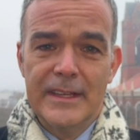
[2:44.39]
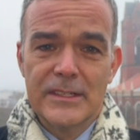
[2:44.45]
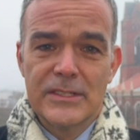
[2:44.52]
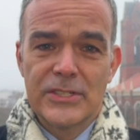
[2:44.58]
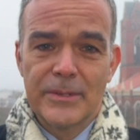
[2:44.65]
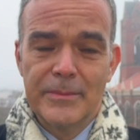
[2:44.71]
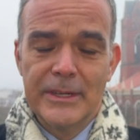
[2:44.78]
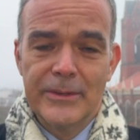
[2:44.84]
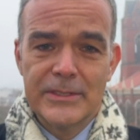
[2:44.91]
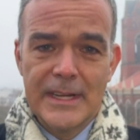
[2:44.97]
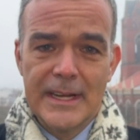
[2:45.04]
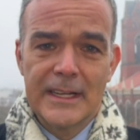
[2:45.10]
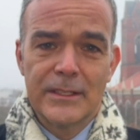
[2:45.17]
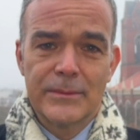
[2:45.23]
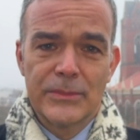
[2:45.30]
in Germany, which
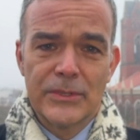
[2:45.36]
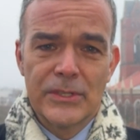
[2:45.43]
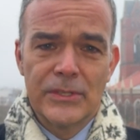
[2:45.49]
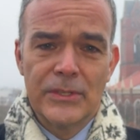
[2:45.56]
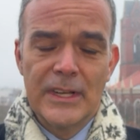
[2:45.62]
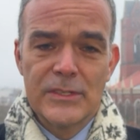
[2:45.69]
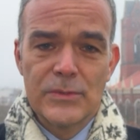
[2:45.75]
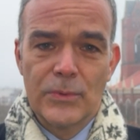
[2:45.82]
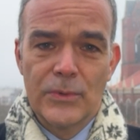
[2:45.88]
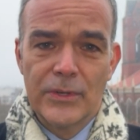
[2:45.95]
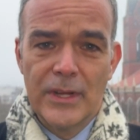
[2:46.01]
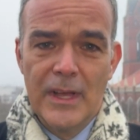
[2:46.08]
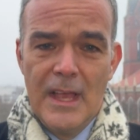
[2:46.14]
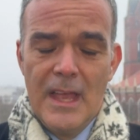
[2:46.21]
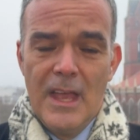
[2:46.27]
Angela Merkel has warned